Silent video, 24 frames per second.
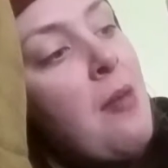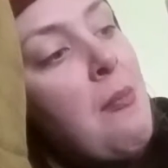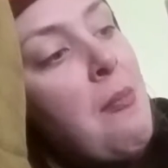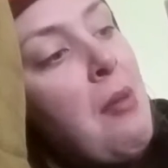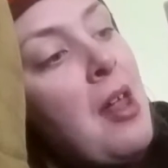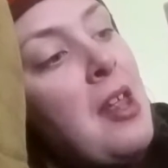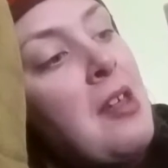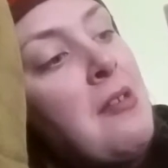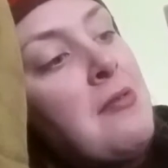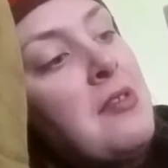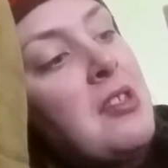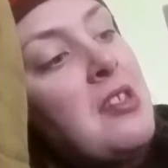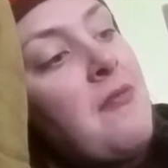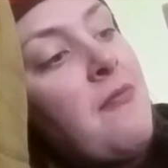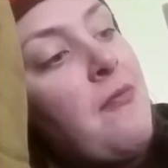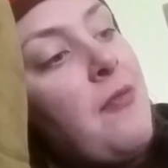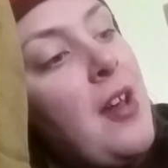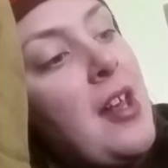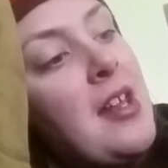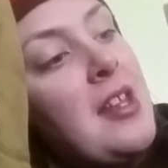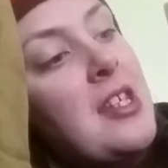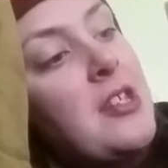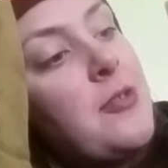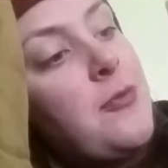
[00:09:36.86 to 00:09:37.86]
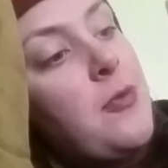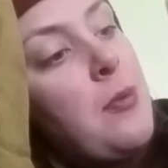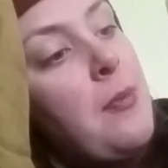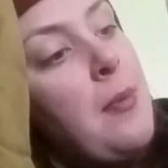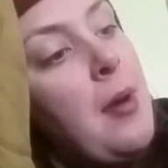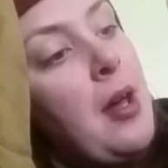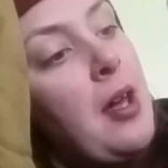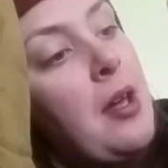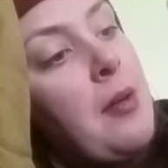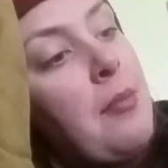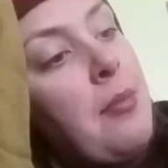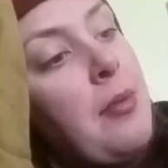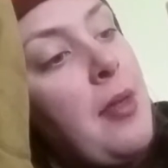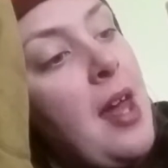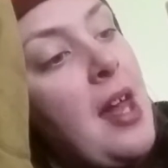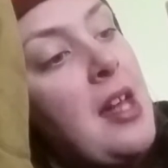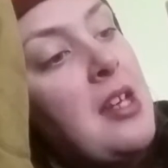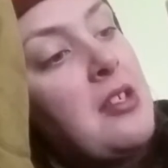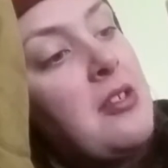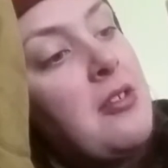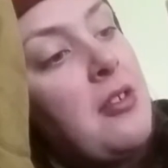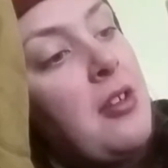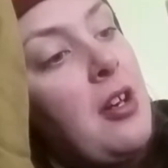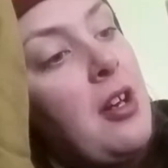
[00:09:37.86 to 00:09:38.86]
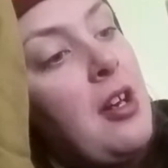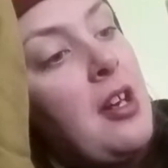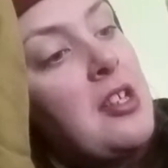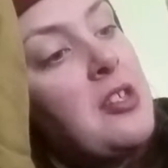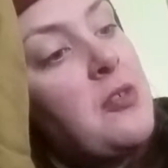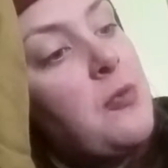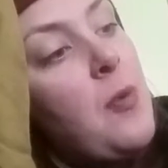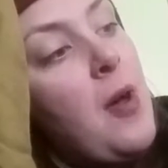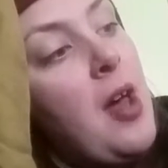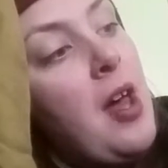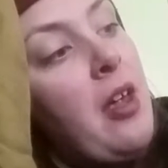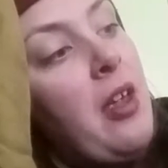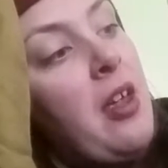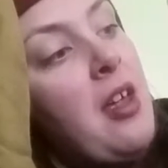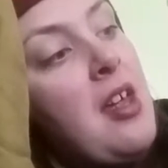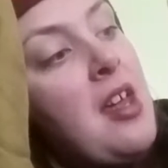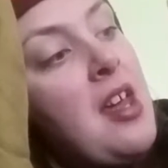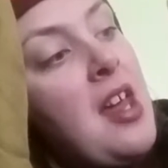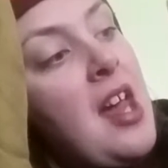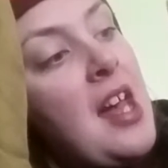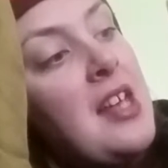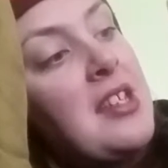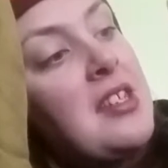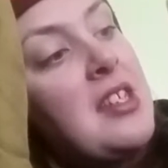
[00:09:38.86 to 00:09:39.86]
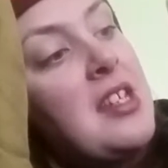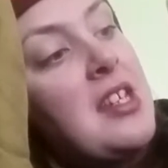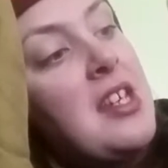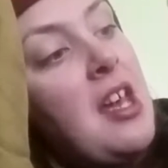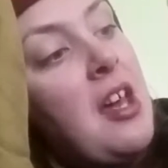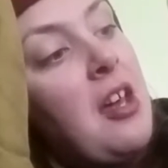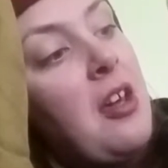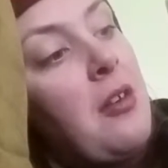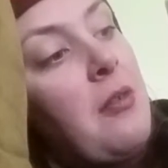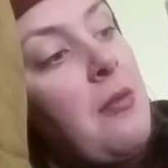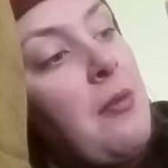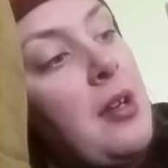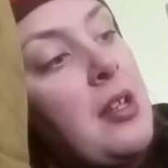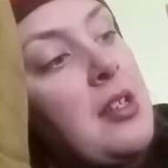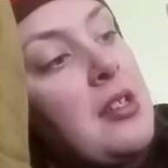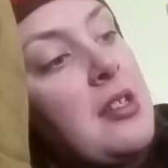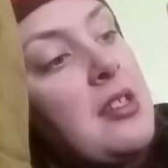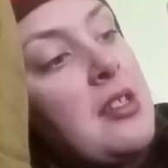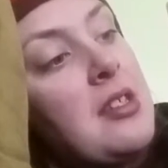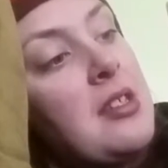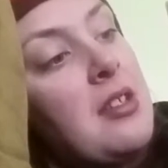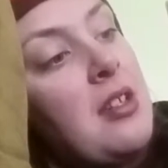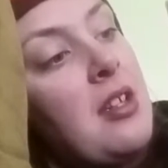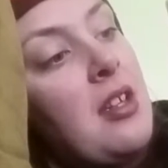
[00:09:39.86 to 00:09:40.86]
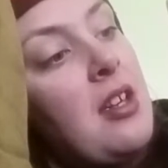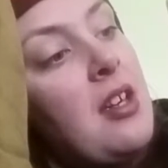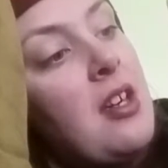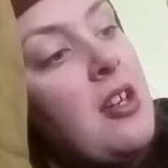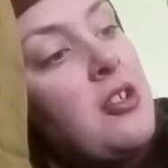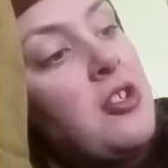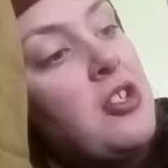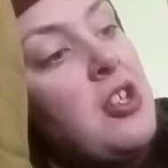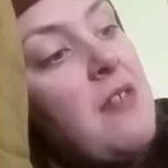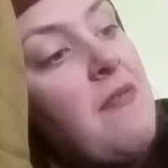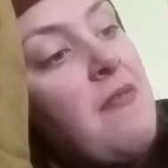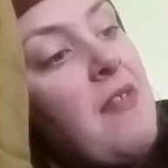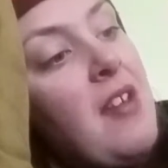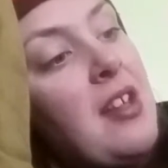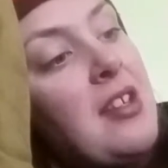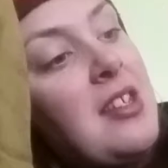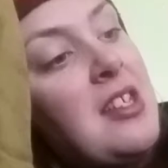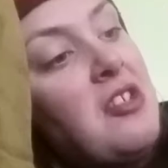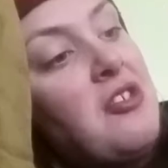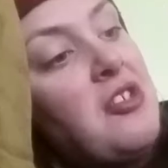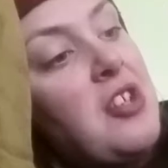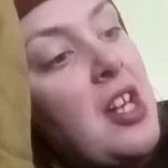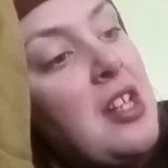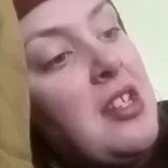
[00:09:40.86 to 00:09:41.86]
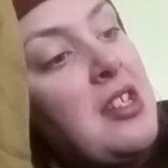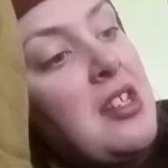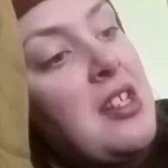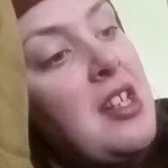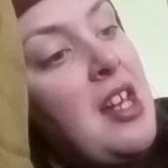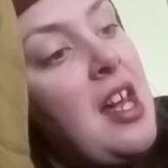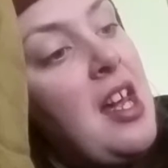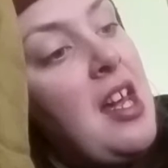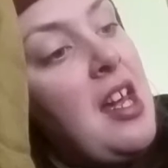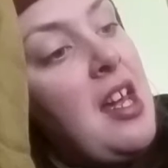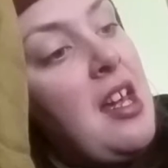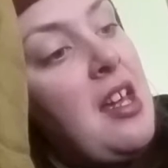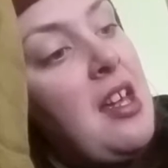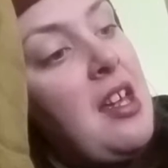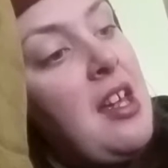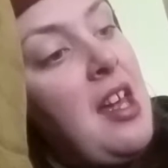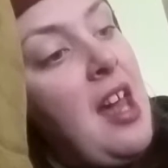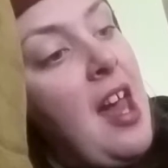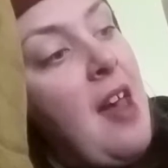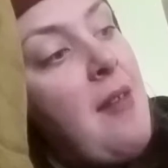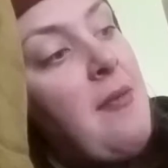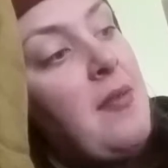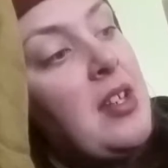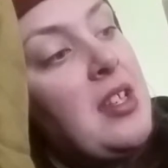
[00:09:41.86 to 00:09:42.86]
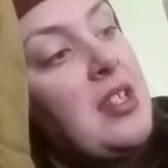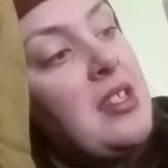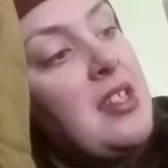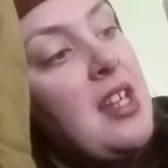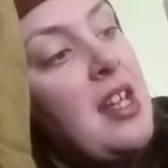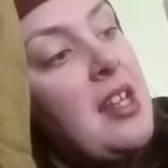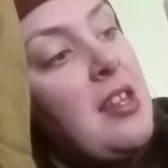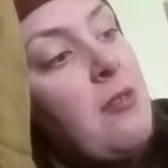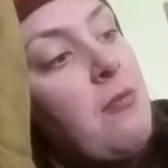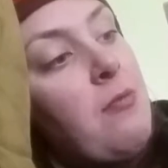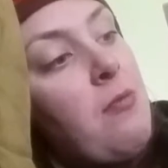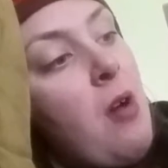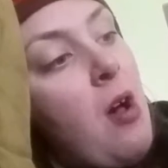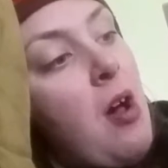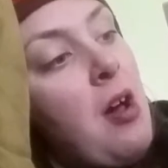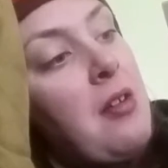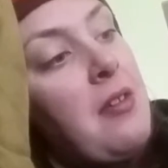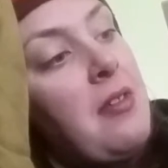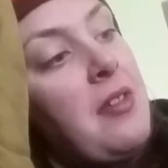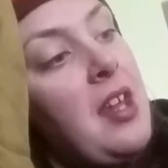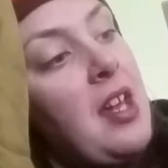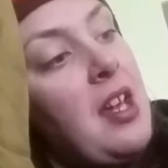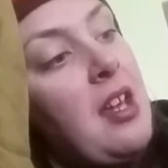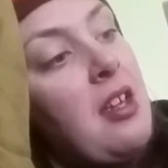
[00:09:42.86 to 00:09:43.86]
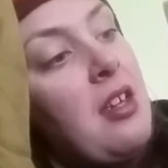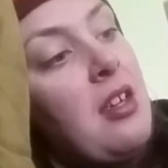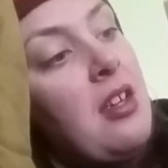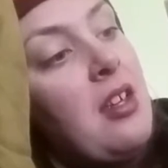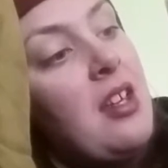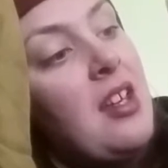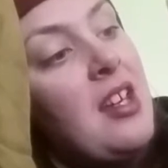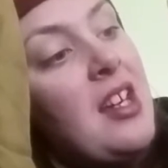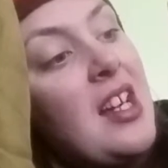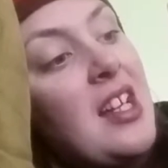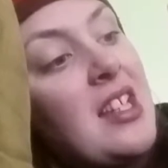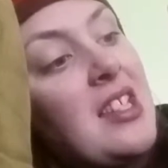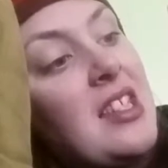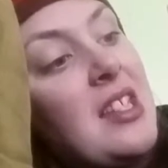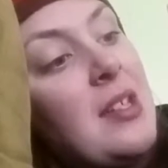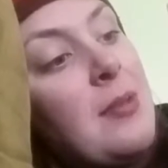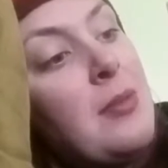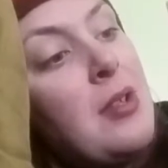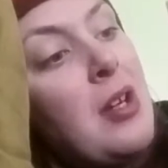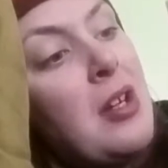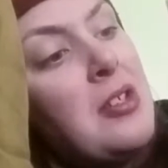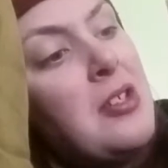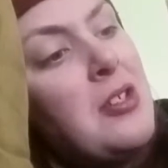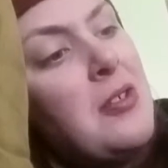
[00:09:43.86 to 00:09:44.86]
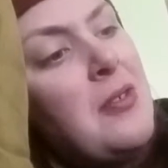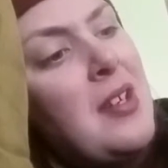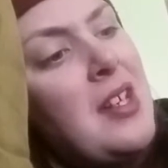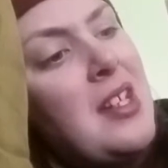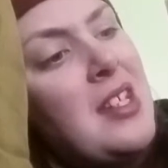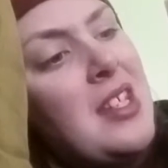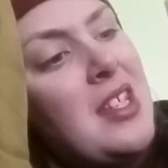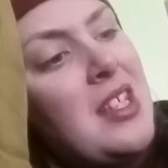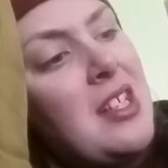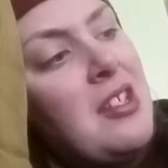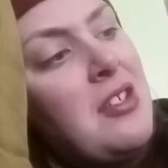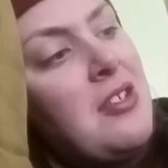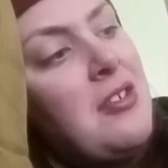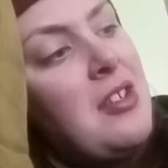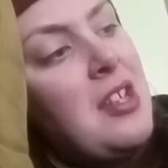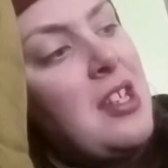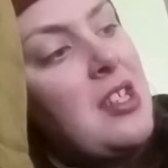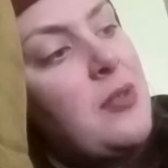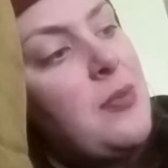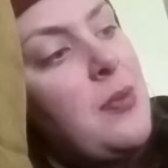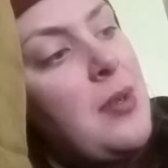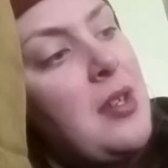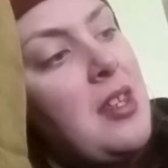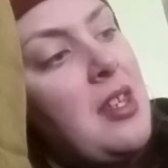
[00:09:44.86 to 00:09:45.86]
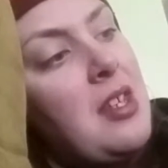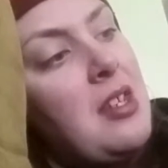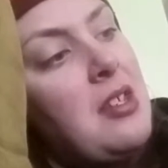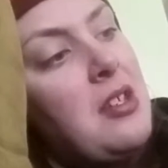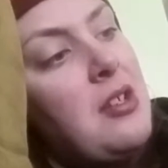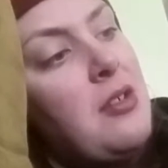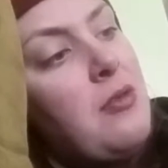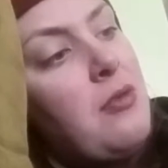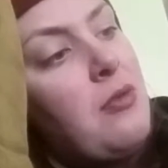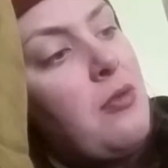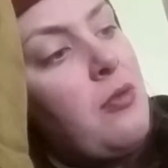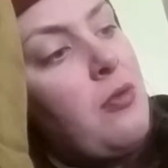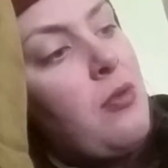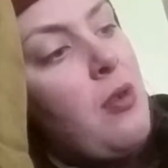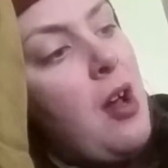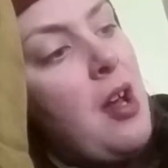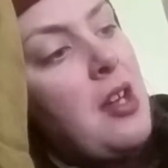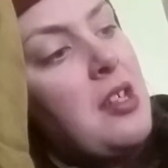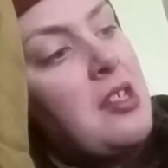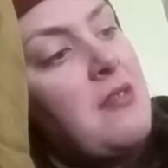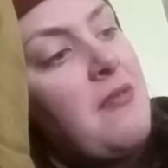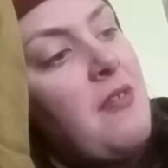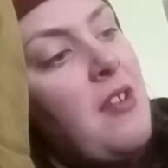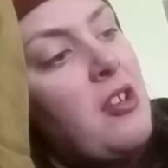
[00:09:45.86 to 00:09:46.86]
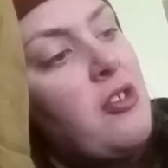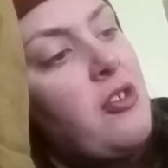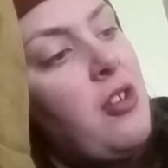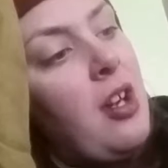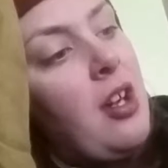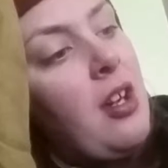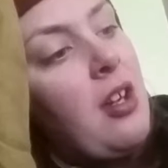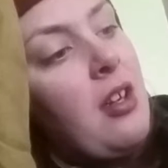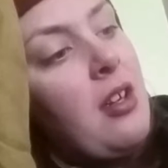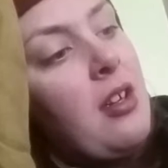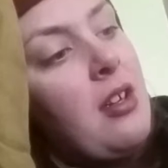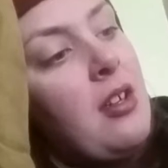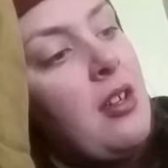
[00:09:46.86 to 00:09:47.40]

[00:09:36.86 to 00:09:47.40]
Polly was afraid this remark applied to her as well as the younger ones. She felt dejected at having said the wrong thing. It seemed all too easy to do this with a new cross Frederick.